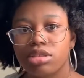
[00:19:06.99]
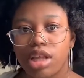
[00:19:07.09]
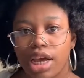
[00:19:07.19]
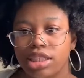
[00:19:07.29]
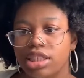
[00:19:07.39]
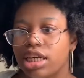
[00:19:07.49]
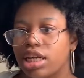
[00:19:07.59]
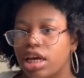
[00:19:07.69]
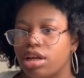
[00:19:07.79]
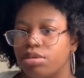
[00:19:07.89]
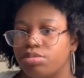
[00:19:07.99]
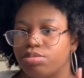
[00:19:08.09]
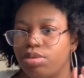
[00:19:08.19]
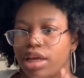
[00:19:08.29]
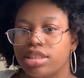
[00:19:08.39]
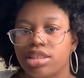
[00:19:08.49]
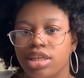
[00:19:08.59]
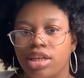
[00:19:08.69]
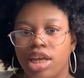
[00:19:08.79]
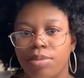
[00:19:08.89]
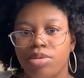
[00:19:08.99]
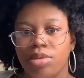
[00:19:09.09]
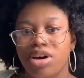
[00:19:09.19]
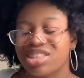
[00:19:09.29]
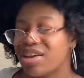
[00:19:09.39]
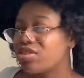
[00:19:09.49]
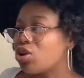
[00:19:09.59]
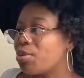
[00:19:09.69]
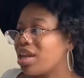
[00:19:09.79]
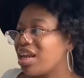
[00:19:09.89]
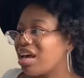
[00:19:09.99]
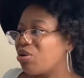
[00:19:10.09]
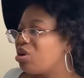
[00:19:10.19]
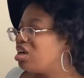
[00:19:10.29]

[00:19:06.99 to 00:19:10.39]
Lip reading: I just gotta get a place to keep them all because I have so many now.